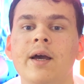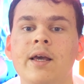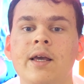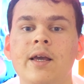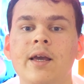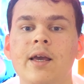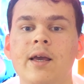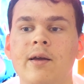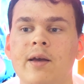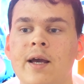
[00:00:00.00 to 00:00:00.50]

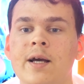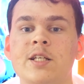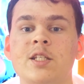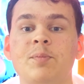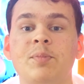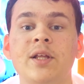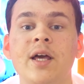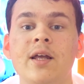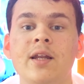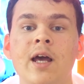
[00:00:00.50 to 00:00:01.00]
he
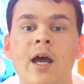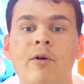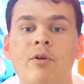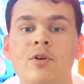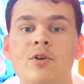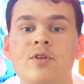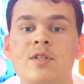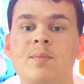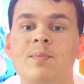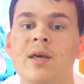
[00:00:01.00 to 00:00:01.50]
explained how
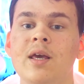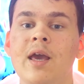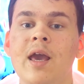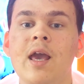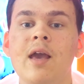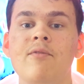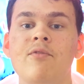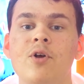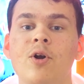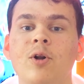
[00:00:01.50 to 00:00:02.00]
to use
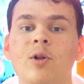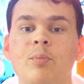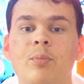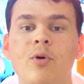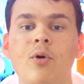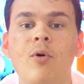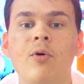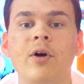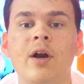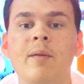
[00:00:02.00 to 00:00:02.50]
behavioral
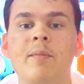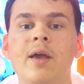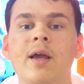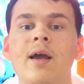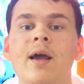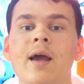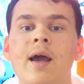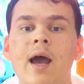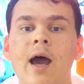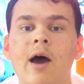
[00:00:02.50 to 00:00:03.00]
programming,